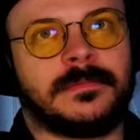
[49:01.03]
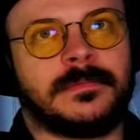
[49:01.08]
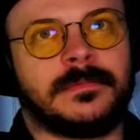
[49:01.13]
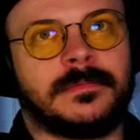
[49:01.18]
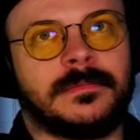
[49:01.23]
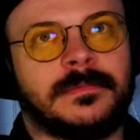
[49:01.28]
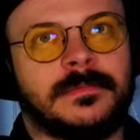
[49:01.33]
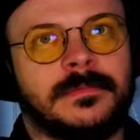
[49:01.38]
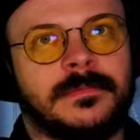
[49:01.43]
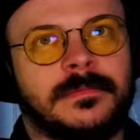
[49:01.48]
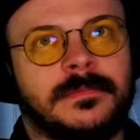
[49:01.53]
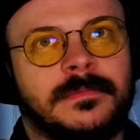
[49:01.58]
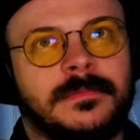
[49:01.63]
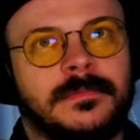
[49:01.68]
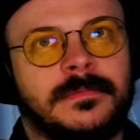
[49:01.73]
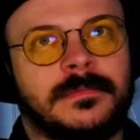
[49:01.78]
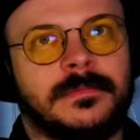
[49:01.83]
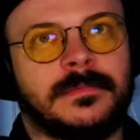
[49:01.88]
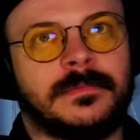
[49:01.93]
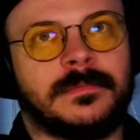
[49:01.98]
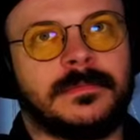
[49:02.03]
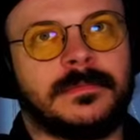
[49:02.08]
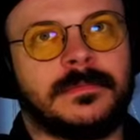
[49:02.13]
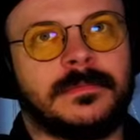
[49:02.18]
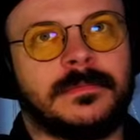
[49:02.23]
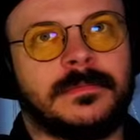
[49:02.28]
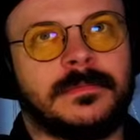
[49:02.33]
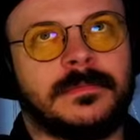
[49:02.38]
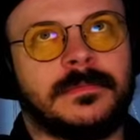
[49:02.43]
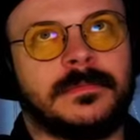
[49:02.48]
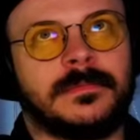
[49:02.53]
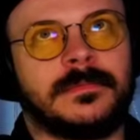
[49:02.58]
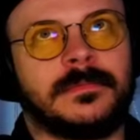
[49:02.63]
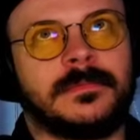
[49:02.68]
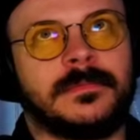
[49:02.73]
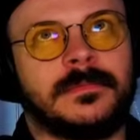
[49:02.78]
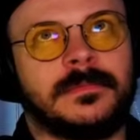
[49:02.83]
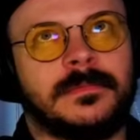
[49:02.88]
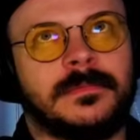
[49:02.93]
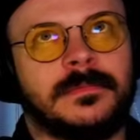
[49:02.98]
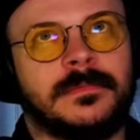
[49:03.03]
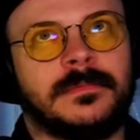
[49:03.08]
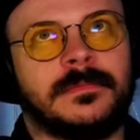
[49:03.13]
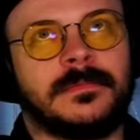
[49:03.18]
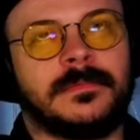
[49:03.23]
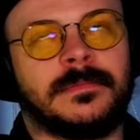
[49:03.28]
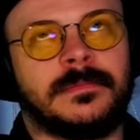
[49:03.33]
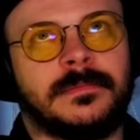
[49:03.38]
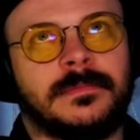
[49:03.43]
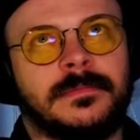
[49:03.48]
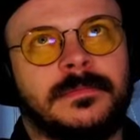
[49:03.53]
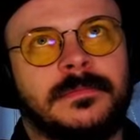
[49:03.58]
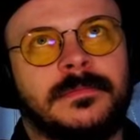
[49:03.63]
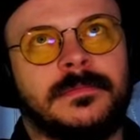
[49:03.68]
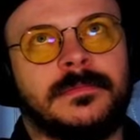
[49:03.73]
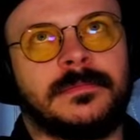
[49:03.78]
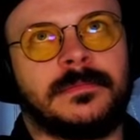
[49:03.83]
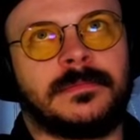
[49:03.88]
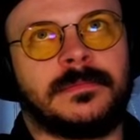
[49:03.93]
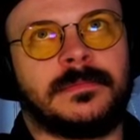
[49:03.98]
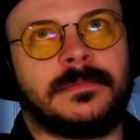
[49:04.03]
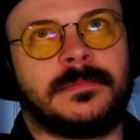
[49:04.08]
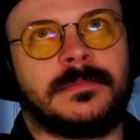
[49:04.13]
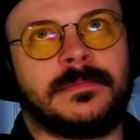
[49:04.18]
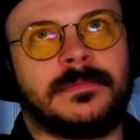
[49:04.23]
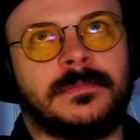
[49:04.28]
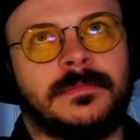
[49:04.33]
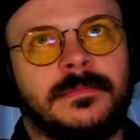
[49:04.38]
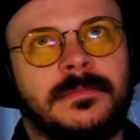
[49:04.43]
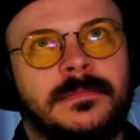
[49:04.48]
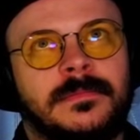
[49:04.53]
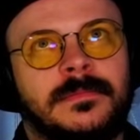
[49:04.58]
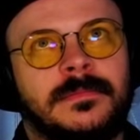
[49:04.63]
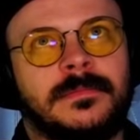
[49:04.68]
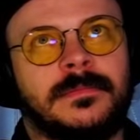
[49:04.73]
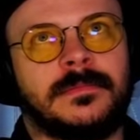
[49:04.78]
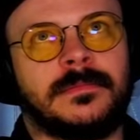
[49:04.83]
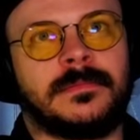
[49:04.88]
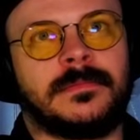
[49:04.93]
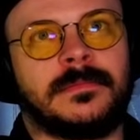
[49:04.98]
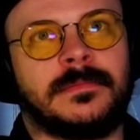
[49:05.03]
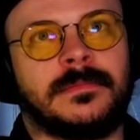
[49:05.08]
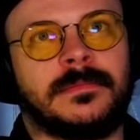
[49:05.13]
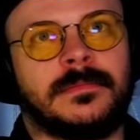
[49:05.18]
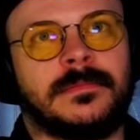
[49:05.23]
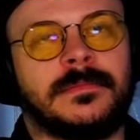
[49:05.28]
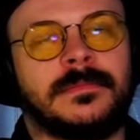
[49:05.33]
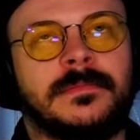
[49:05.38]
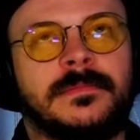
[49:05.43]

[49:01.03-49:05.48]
[no speech]